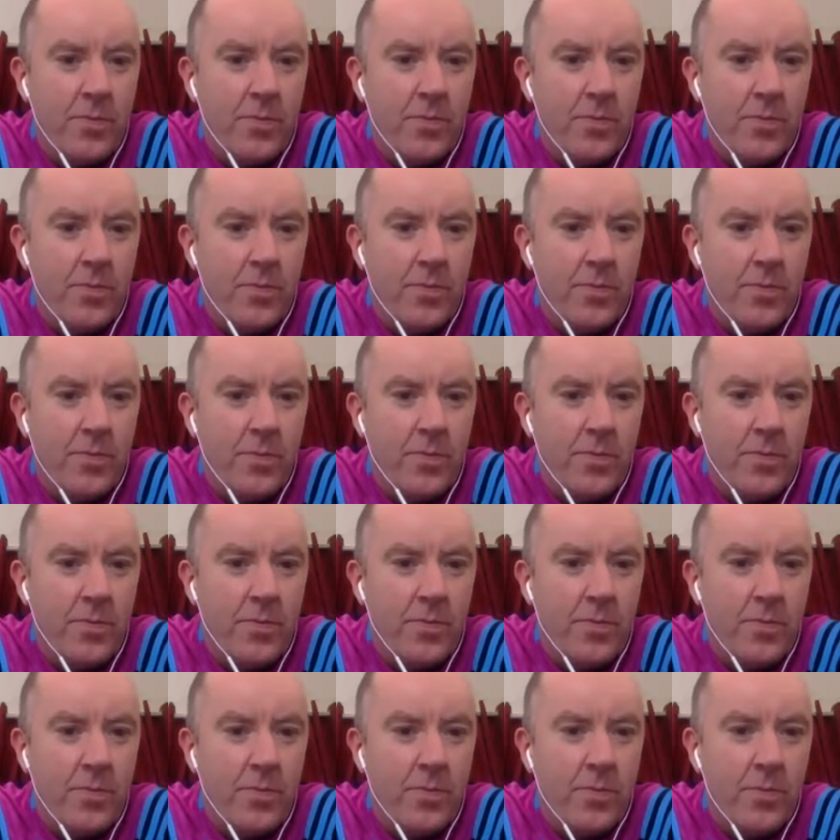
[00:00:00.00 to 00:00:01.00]

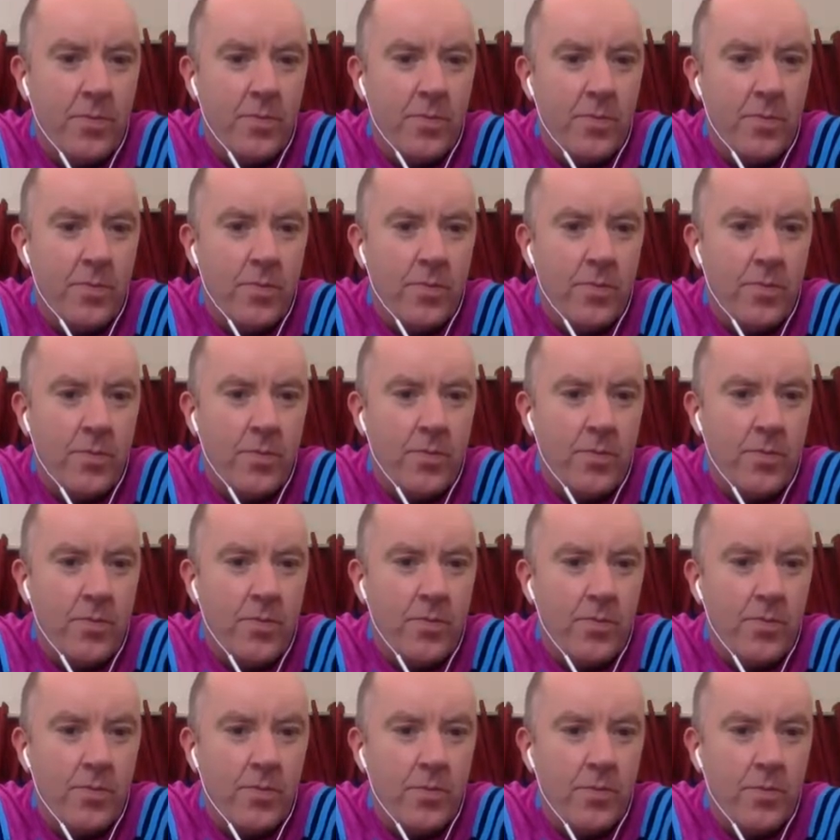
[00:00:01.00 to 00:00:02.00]

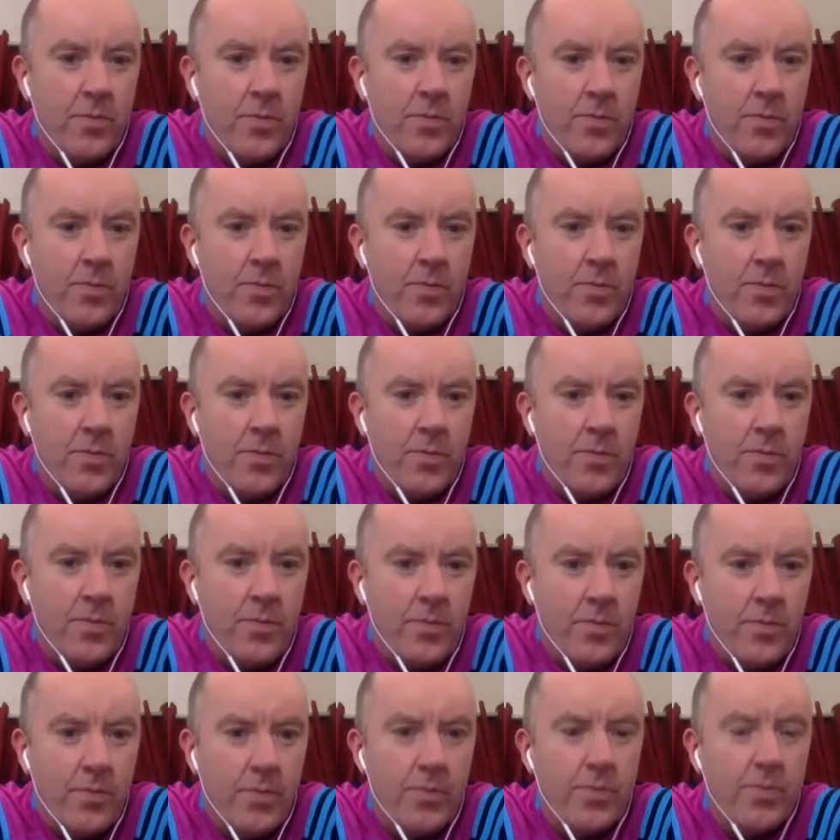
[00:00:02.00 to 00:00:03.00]

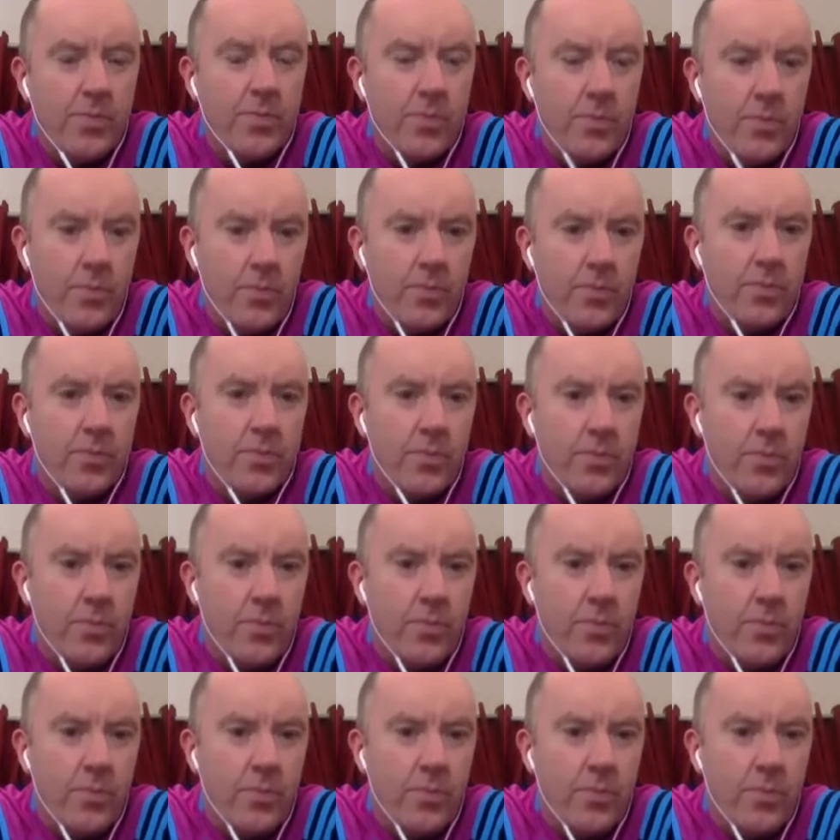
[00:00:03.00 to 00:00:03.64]
(silent)